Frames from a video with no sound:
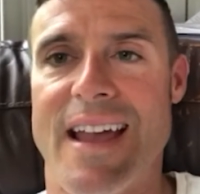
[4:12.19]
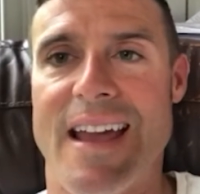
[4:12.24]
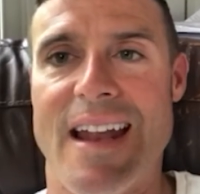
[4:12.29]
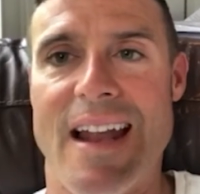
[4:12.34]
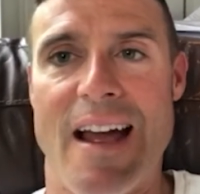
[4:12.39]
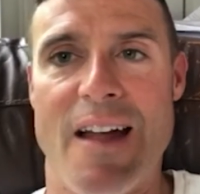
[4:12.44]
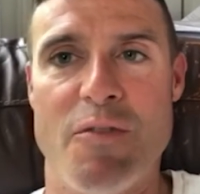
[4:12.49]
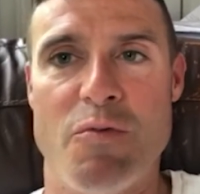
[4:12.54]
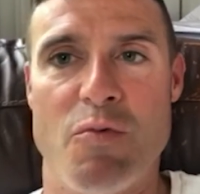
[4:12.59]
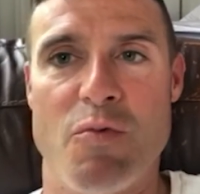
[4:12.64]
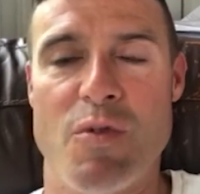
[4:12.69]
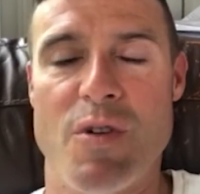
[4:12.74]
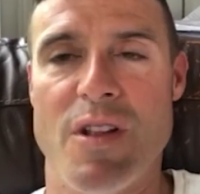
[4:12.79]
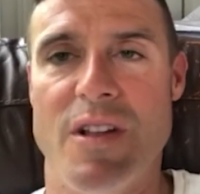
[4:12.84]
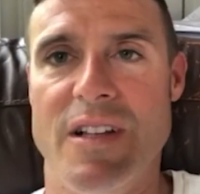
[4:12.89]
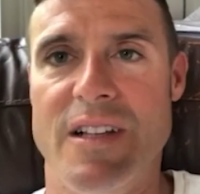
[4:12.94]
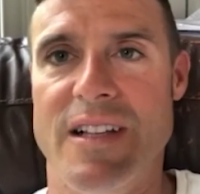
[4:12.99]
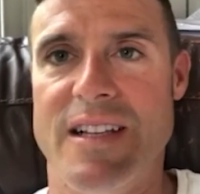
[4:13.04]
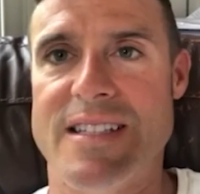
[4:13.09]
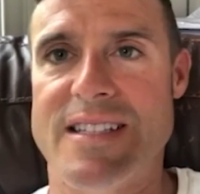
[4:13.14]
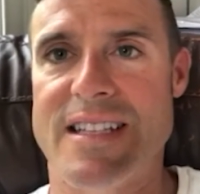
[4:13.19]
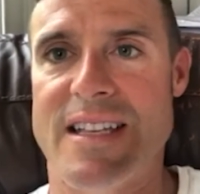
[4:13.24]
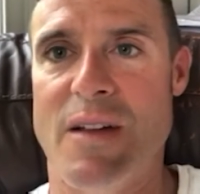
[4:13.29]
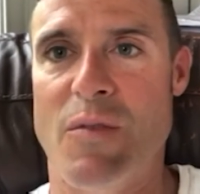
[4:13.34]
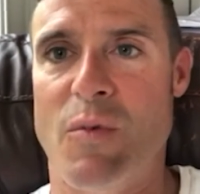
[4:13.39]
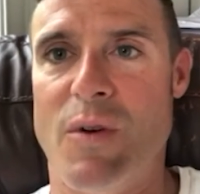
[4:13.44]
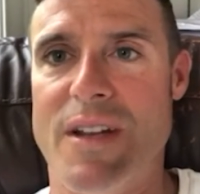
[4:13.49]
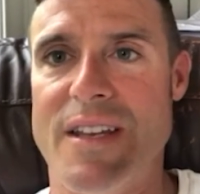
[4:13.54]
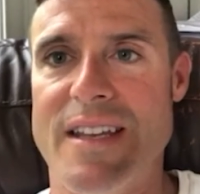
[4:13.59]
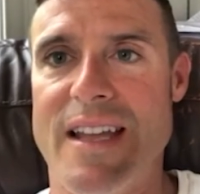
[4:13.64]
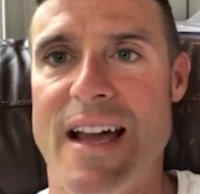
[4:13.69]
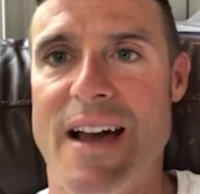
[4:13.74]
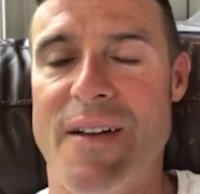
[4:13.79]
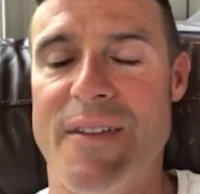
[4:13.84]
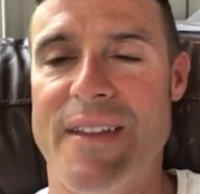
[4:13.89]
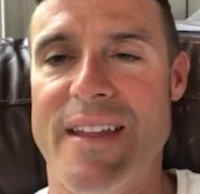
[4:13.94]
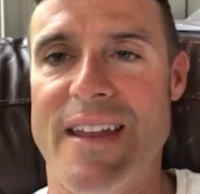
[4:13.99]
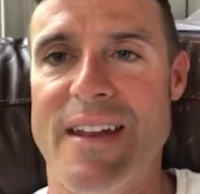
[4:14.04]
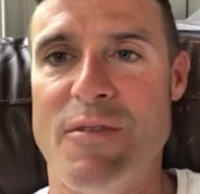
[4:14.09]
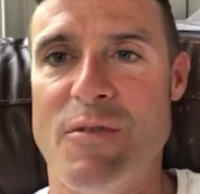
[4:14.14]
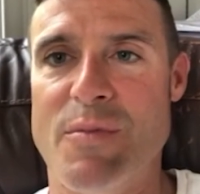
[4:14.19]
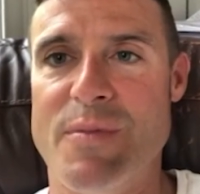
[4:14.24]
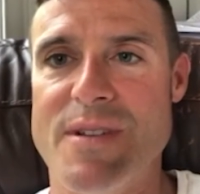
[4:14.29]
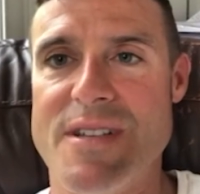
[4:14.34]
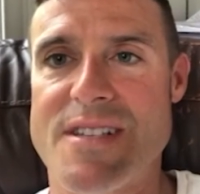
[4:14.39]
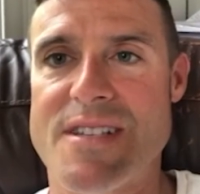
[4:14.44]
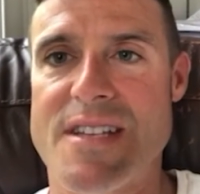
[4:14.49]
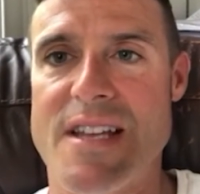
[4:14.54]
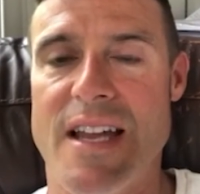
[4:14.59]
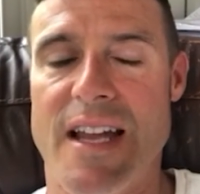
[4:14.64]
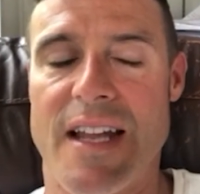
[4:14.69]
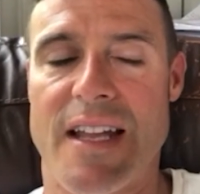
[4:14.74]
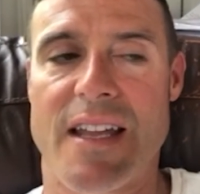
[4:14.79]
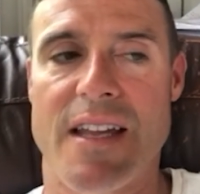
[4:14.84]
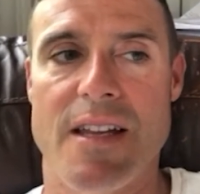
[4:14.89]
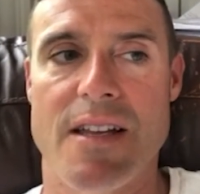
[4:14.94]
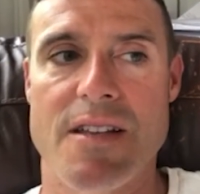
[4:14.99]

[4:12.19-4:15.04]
and I'd really like to get one down then, it would be sick.